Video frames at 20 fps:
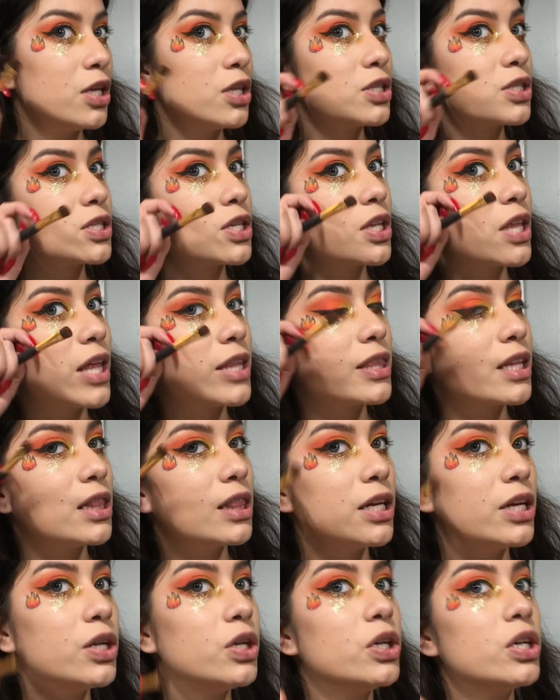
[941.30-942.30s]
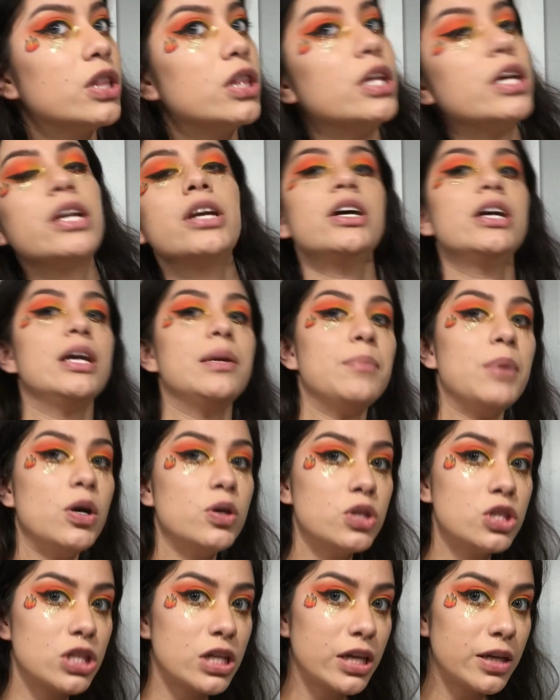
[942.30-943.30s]
so that the little glitter
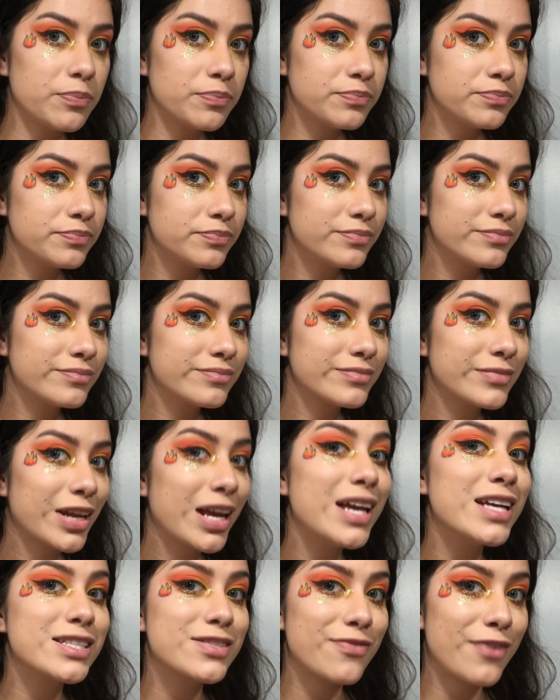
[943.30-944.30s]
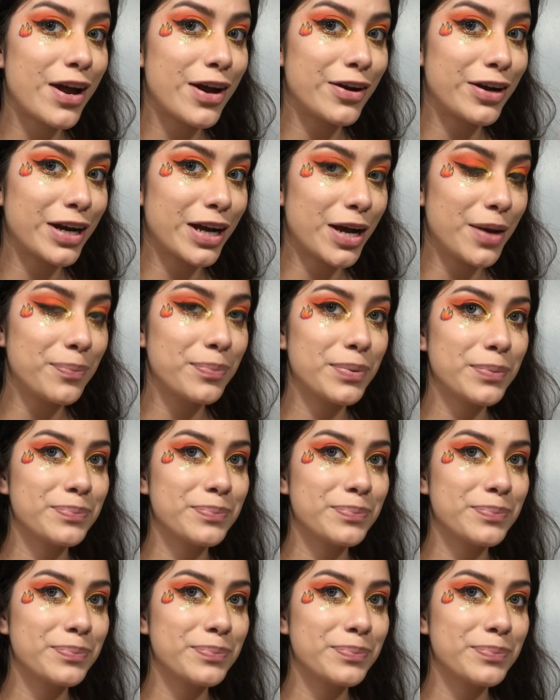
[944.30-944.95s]
emoji is firing up.